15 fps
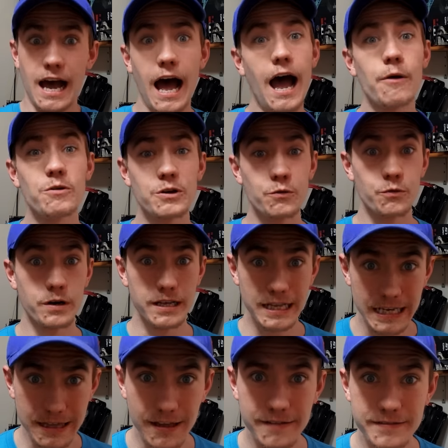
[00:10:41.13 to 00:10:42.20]
I would
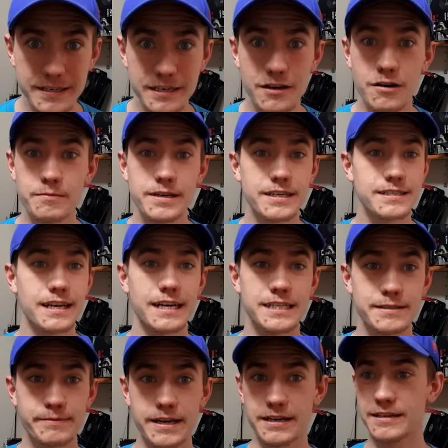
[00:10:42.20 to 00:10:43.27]
really love to know, because I
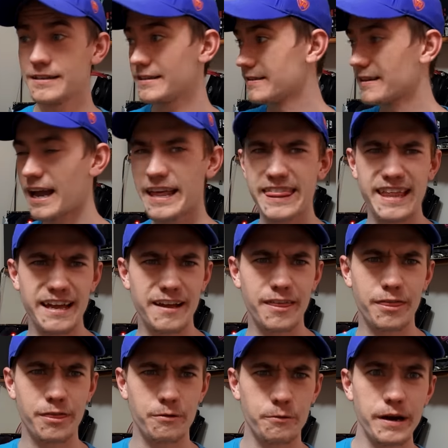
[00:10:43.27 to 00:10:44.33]
spent, I think,
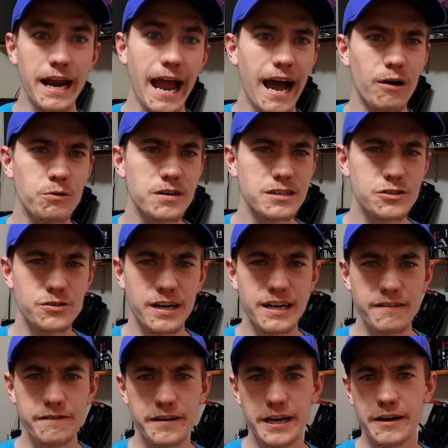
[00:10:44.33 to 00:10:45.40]
3 hours trying
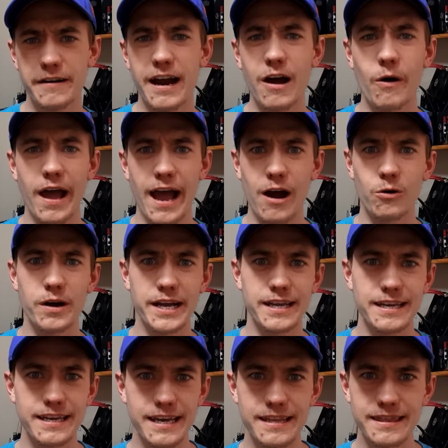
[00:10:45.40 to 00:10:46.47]
to figure out how I
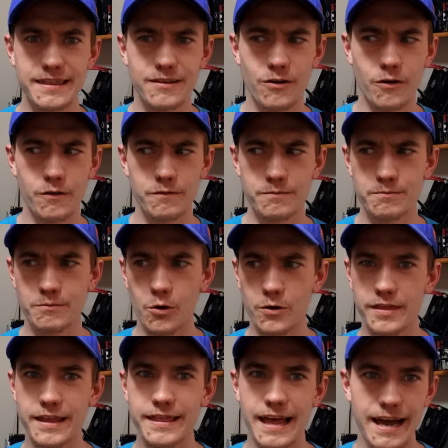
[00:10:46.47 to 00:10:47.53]
could get more
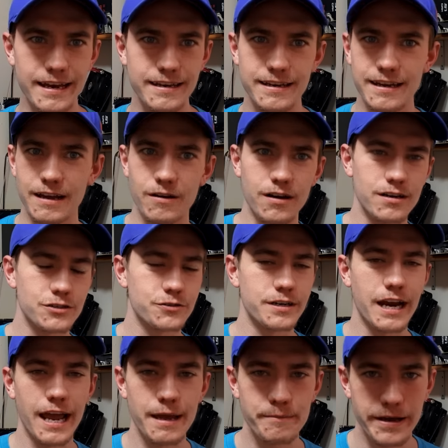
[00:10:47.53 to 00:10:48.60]
than that
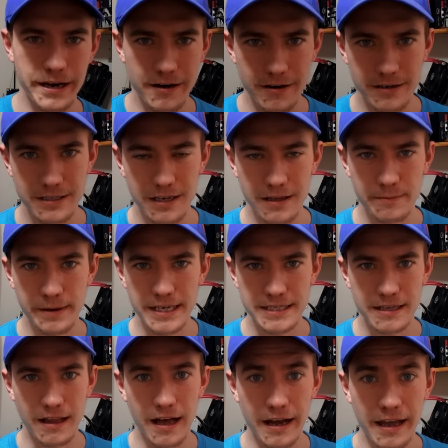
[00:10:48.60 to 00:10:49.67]
108 megahertz on the base
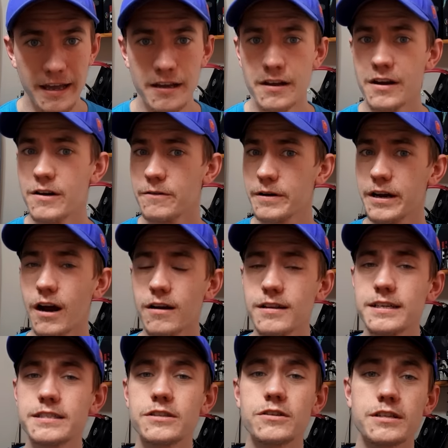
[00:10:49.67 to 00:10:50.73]
clock.
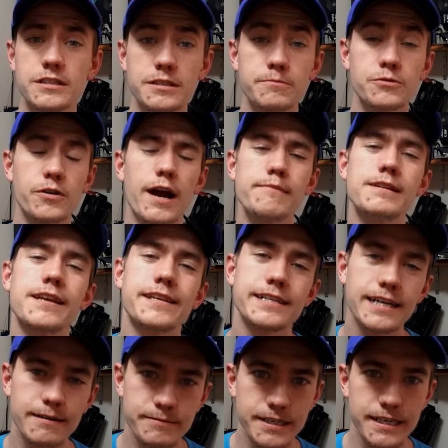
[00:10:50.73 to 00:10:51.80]
Regardless, you can subscribe to stay
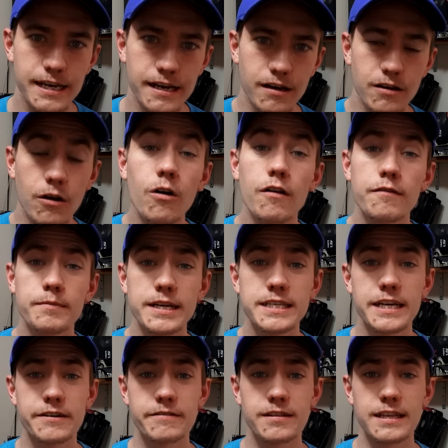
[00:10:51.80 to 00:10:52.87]
up to date on all of my
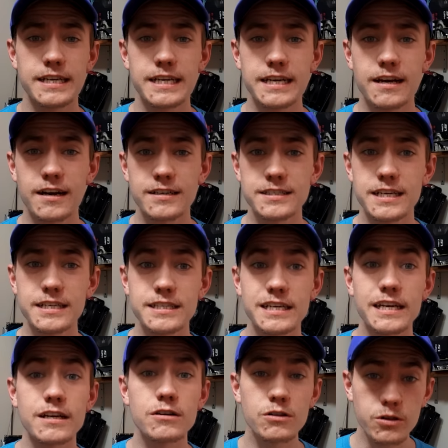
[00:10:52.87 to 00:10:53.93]
tech-related content,
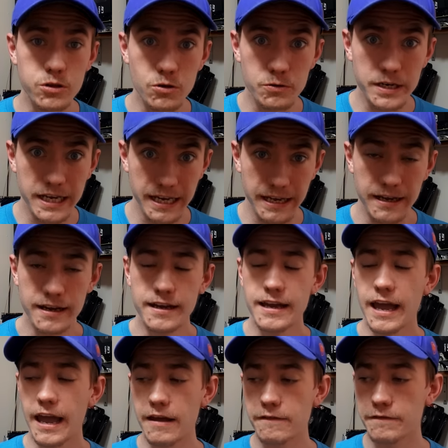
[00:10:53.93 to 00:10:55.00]
including
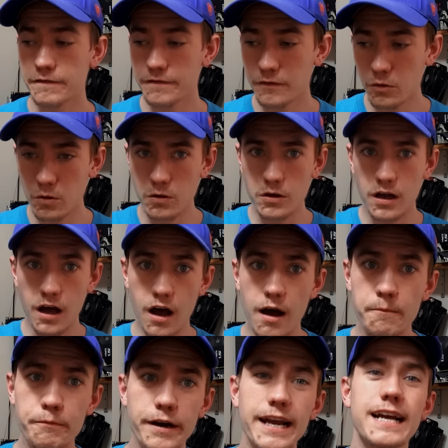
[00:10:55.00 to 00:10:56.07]
a full,
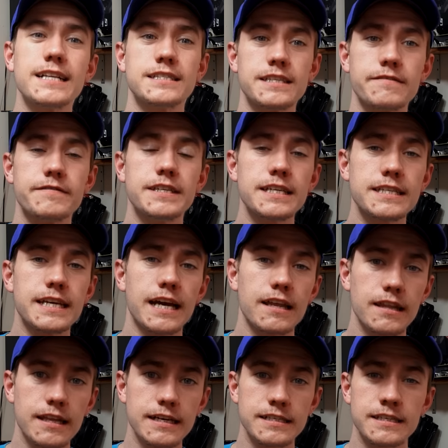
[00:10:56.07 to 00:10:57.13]
comprehensive,
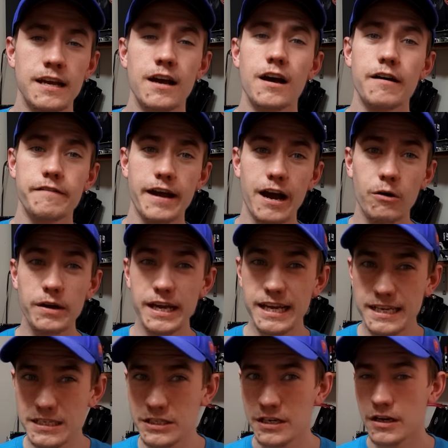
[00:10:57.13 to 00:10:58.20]
detailed list of how
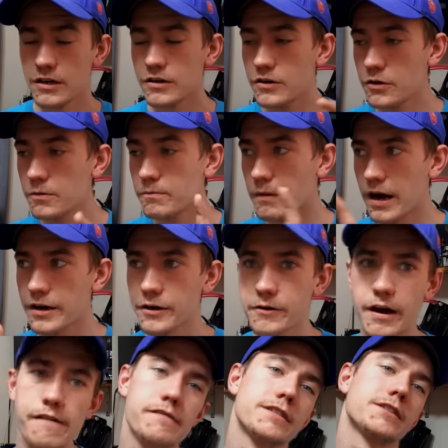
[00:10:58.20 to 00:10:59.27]
each new modern
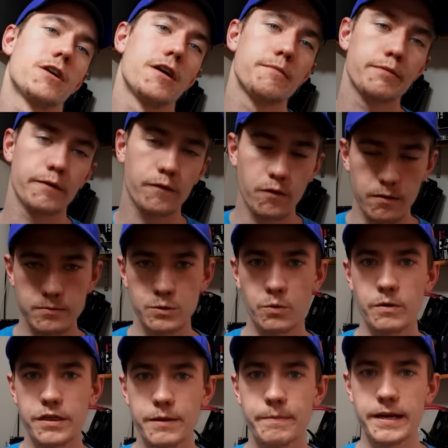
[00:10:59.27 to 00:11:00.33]
graphics card performs
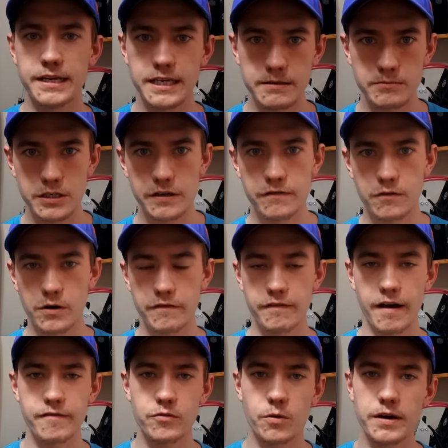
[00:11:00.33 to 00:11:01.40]
with the Pentium
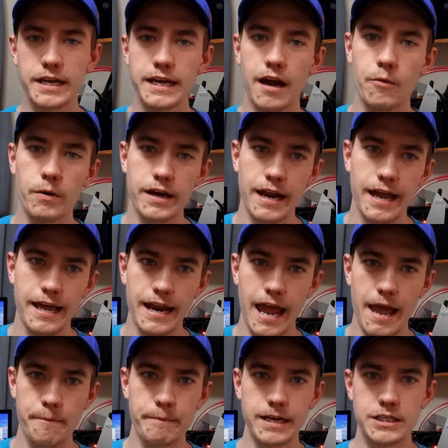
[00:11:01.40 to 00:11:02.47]
G4520. I went ahead
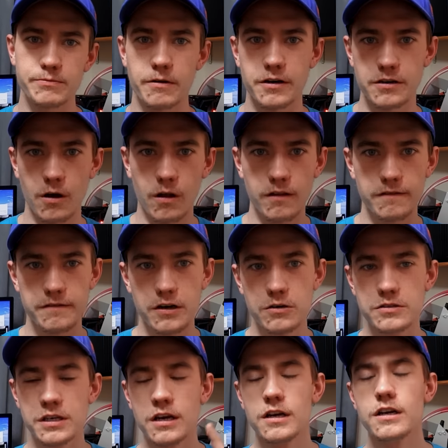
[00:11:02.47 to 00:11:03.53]
and benchmarked all of
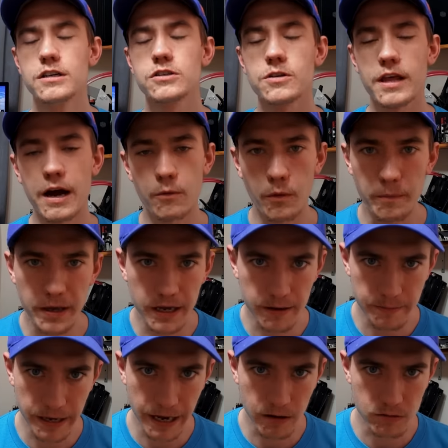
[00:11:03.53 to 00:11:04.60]
those, so that will be
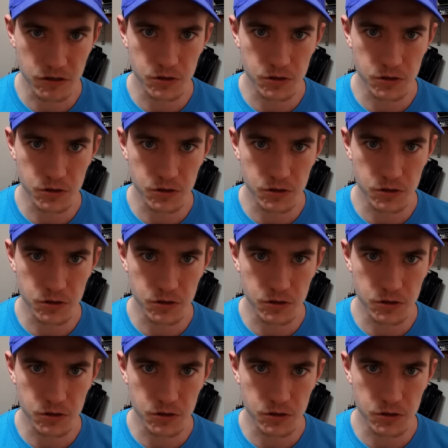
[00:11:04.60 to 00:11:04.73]
coming out